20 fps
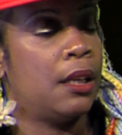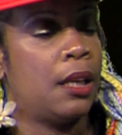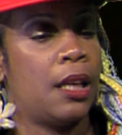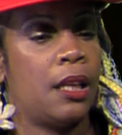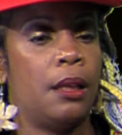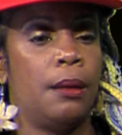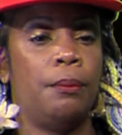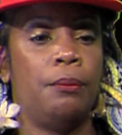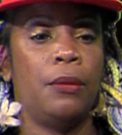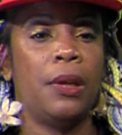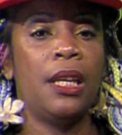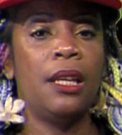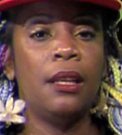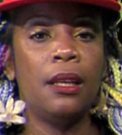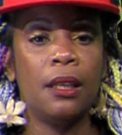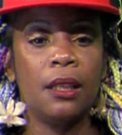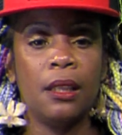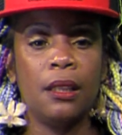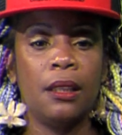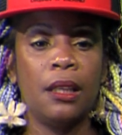It
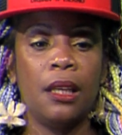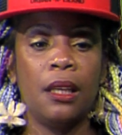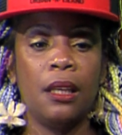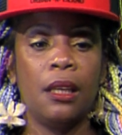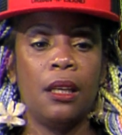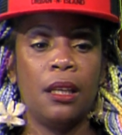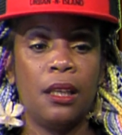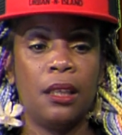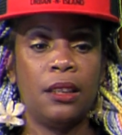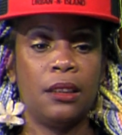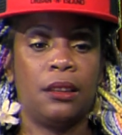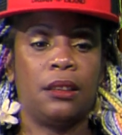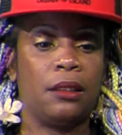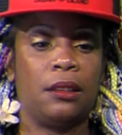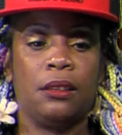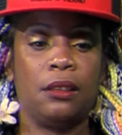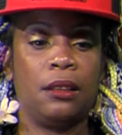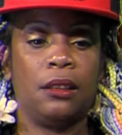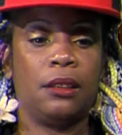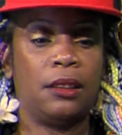immediately,
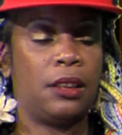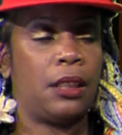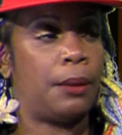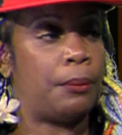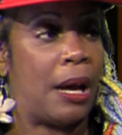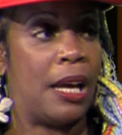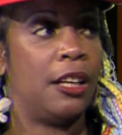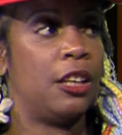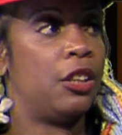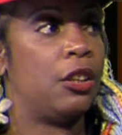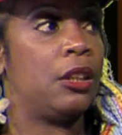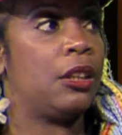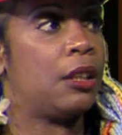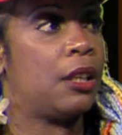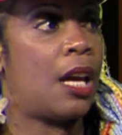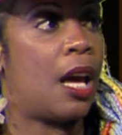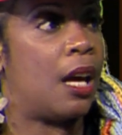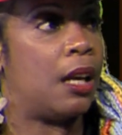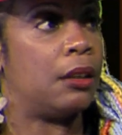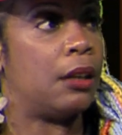
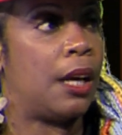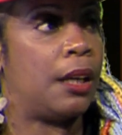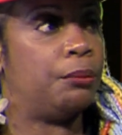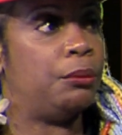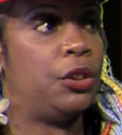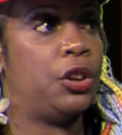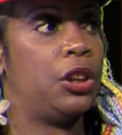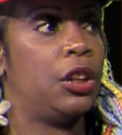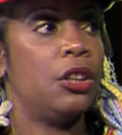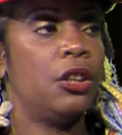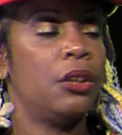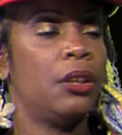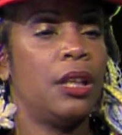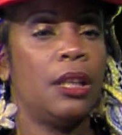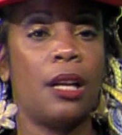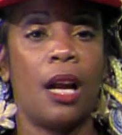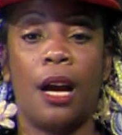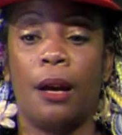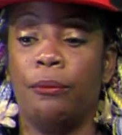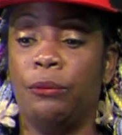I'm
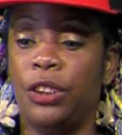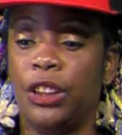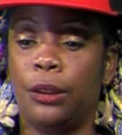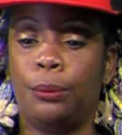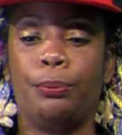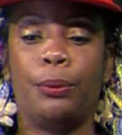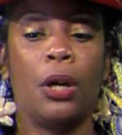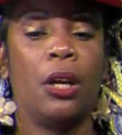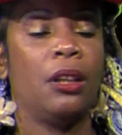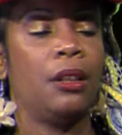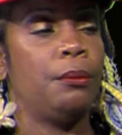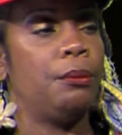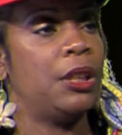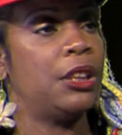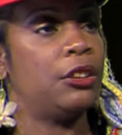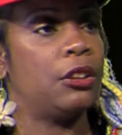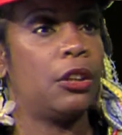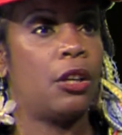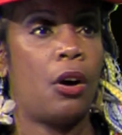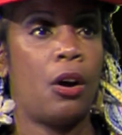jittering. I just barely
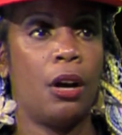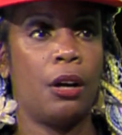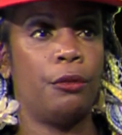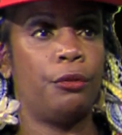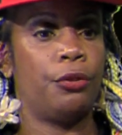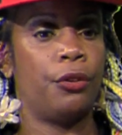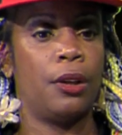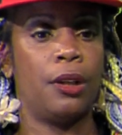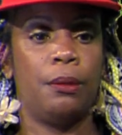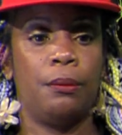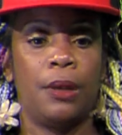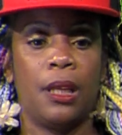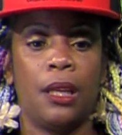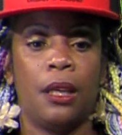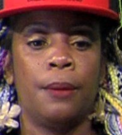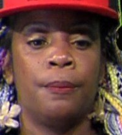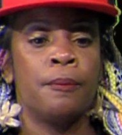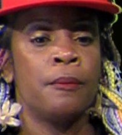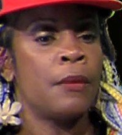missed a car in front of me.